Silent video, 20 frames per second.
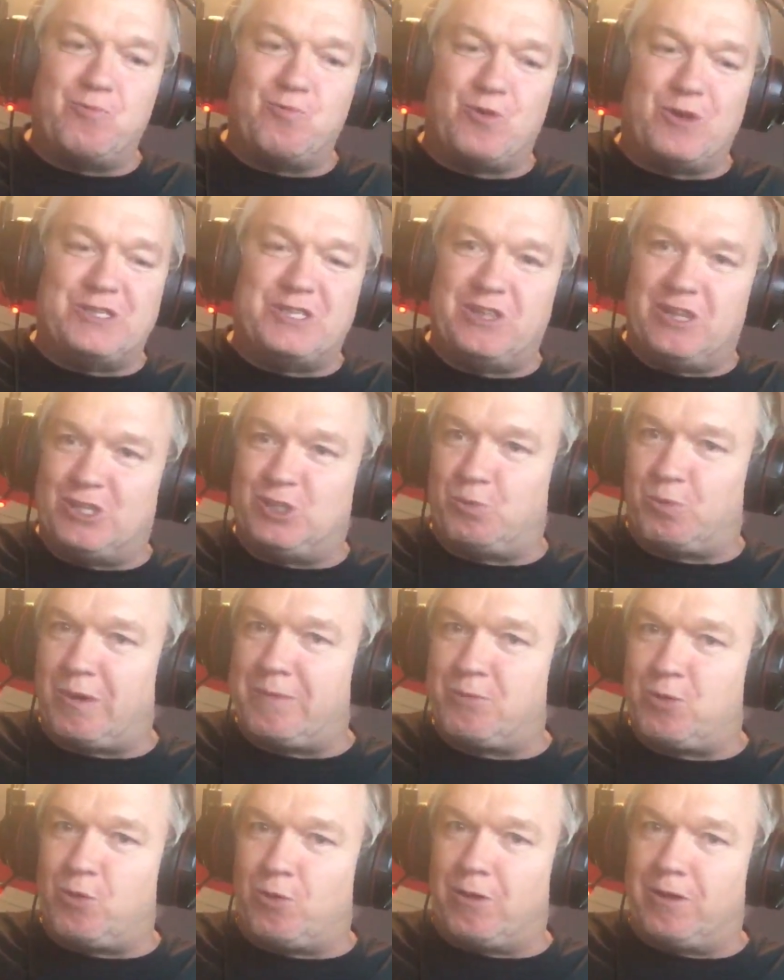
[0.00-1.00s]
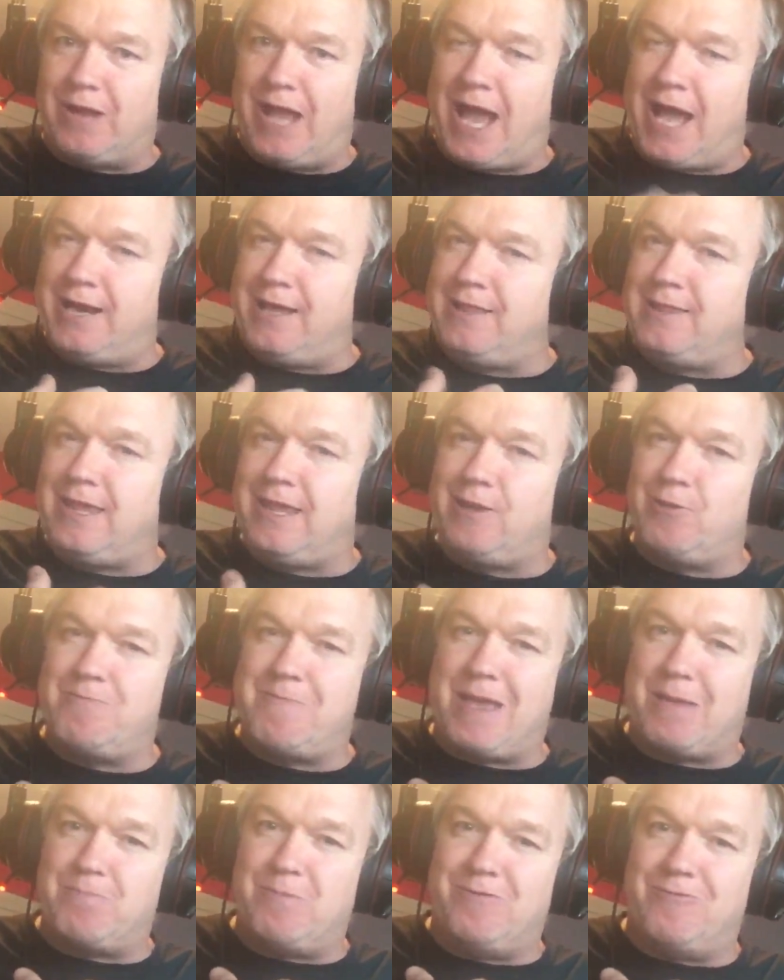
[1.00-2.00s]
was in the Supreme Court? How do you think it would
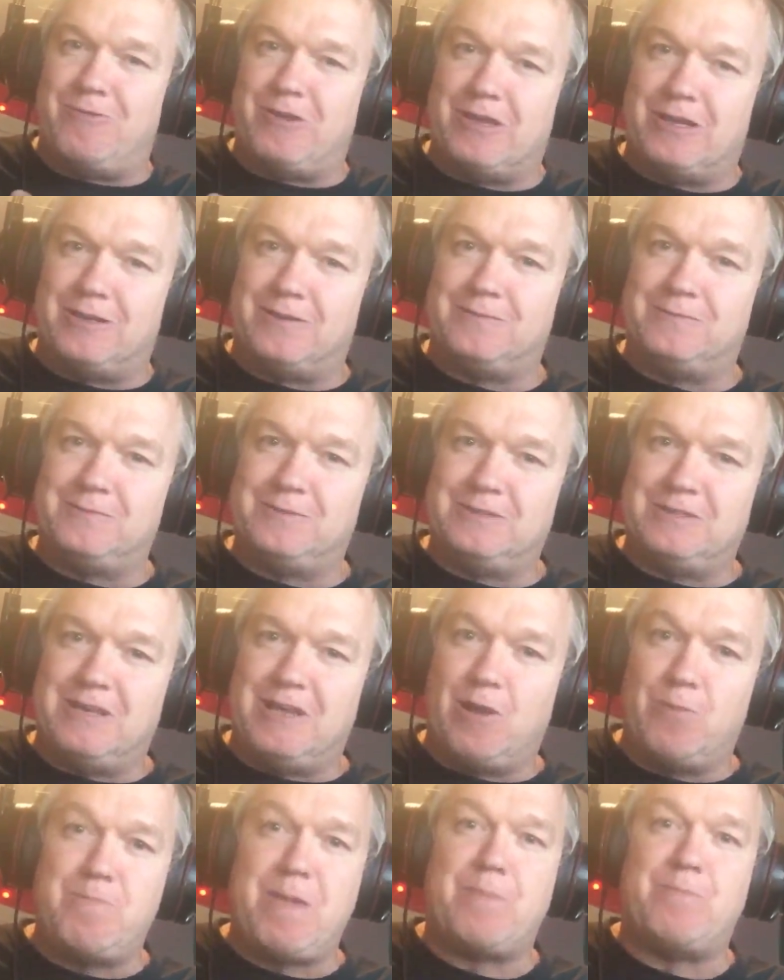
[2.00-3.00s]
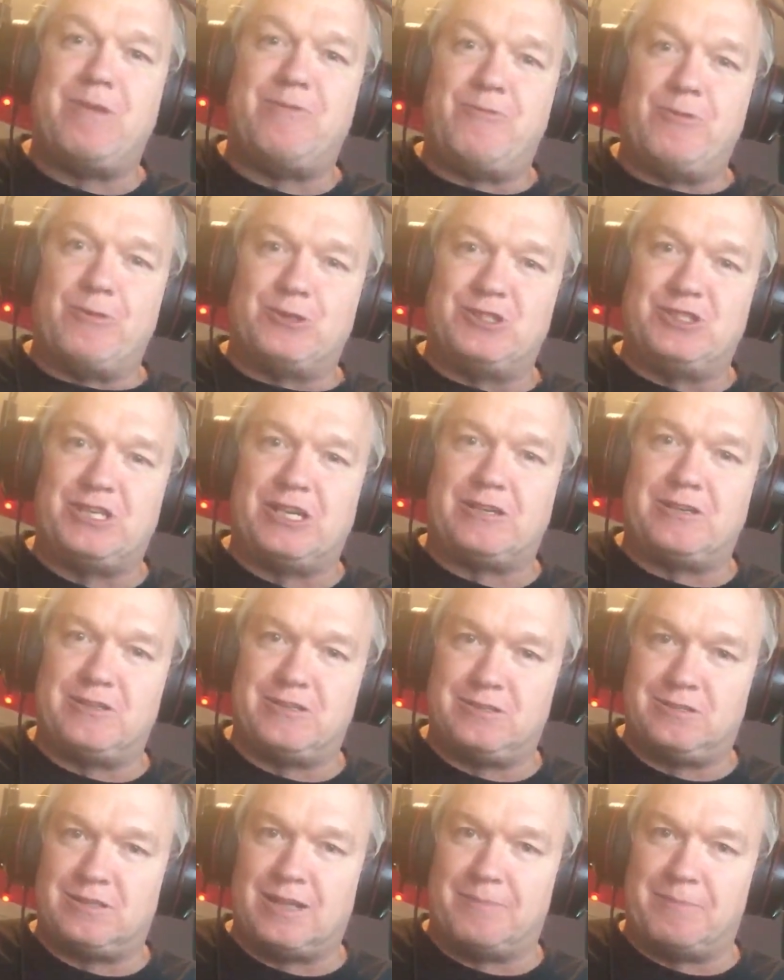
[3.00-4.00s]
make me feel? It would make me feel sick to the
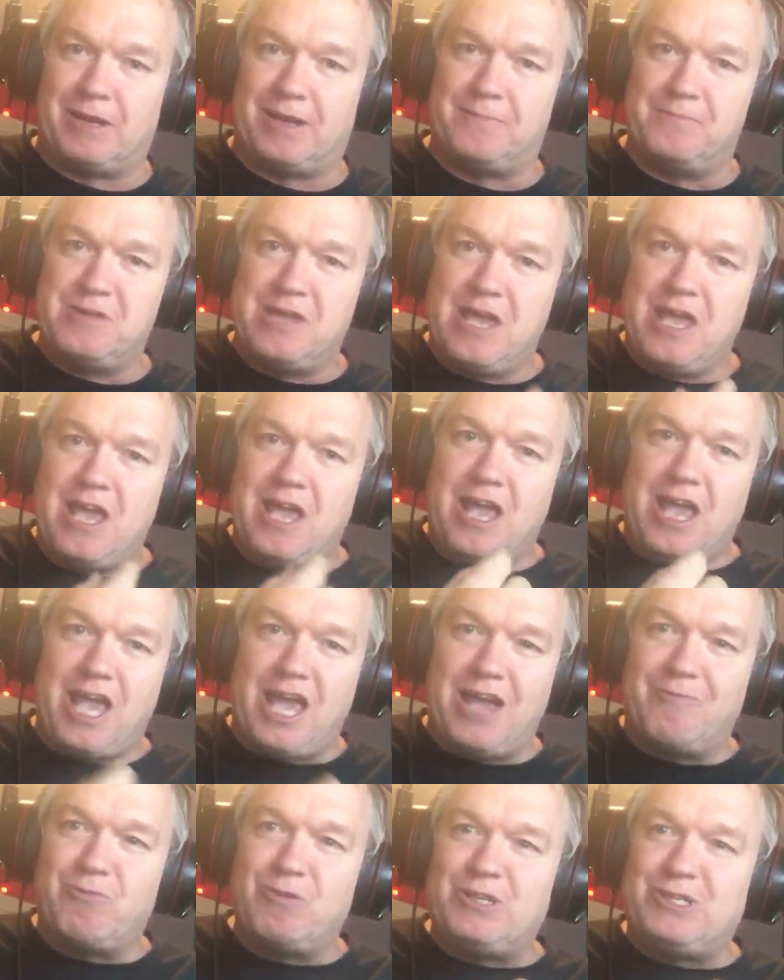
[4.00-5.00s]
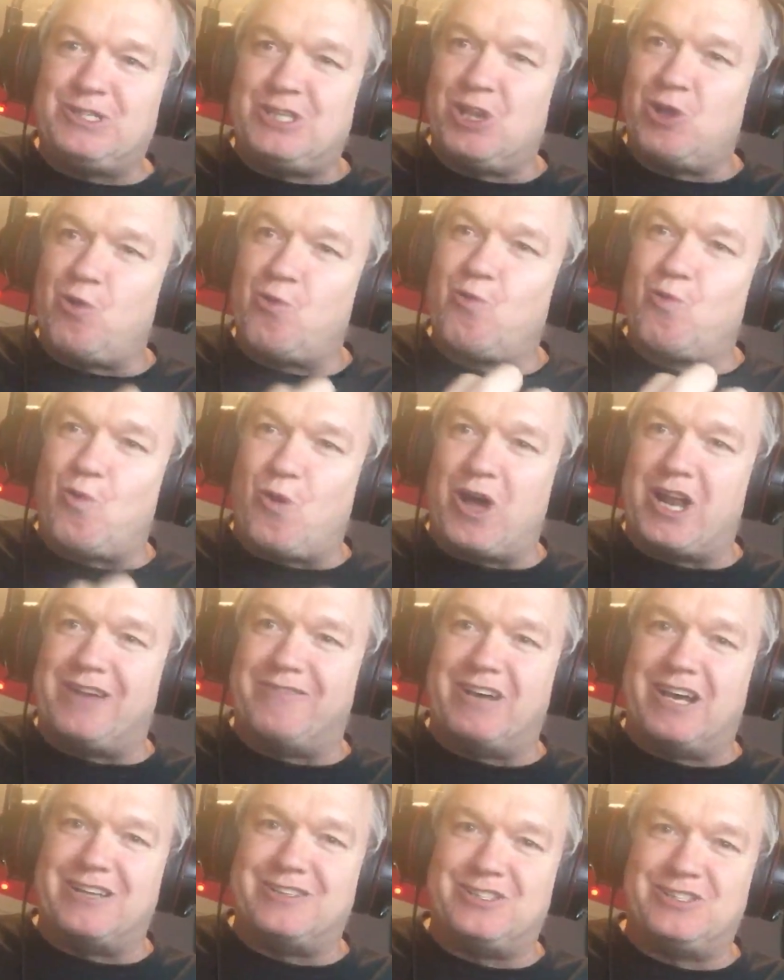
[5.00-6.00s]
stomach. Every single one of
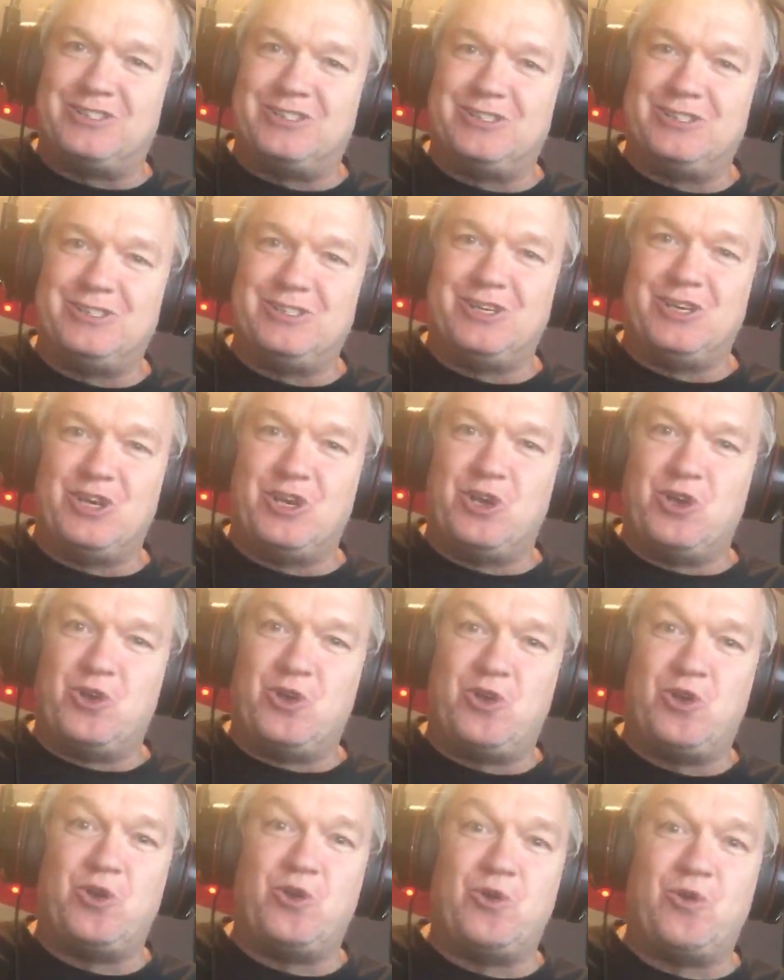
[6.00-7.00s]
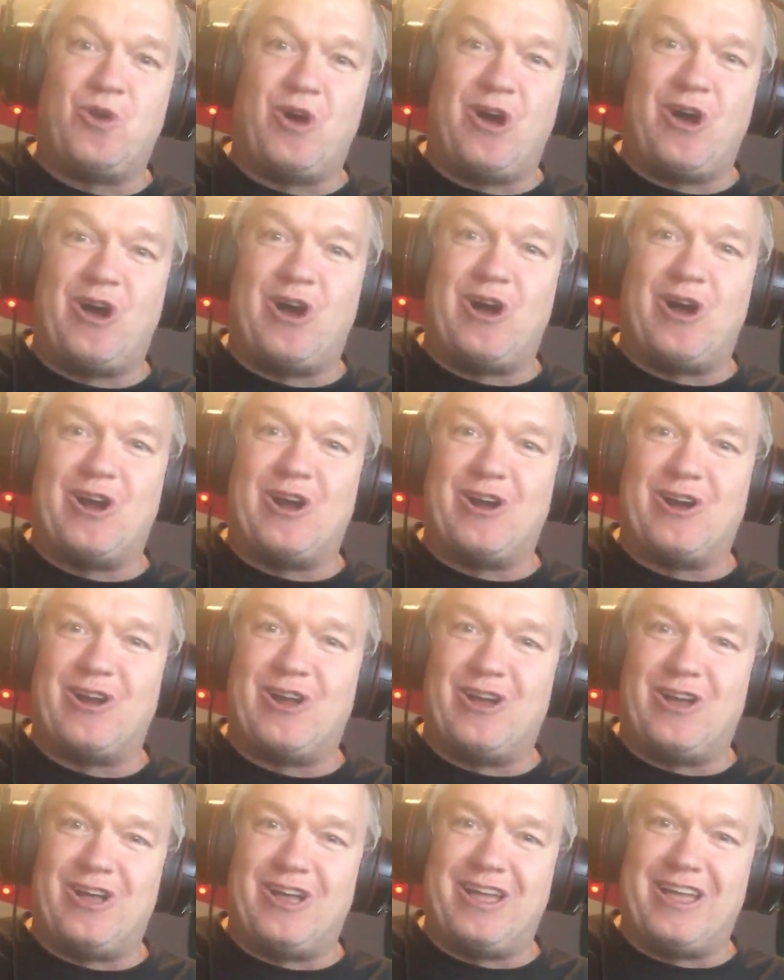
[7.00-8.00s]
us who are
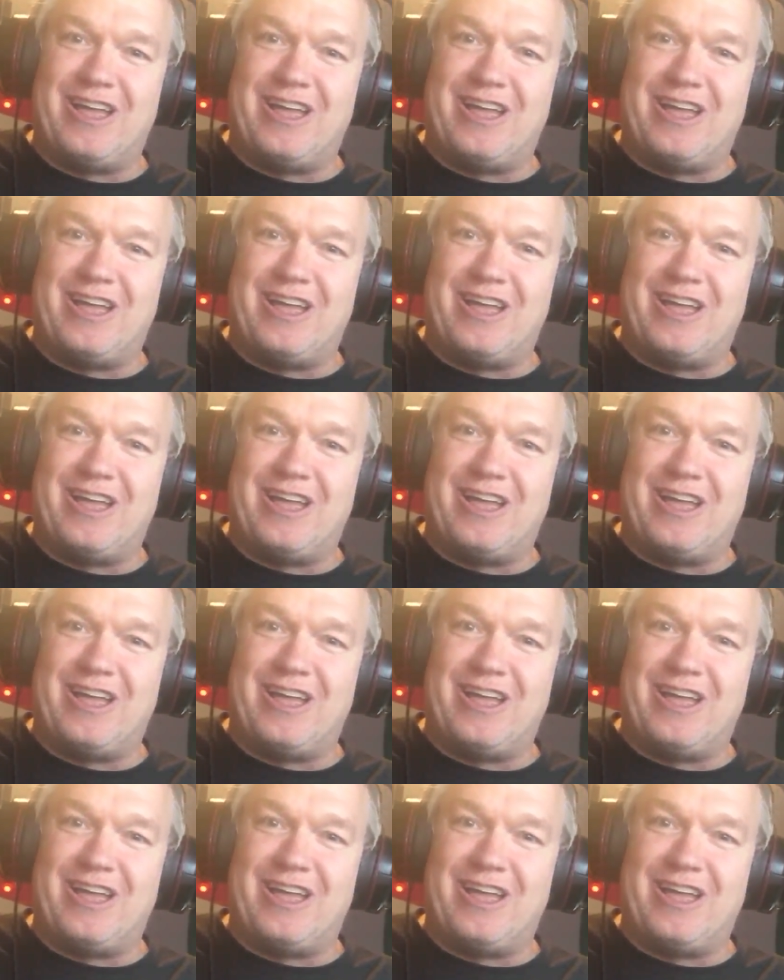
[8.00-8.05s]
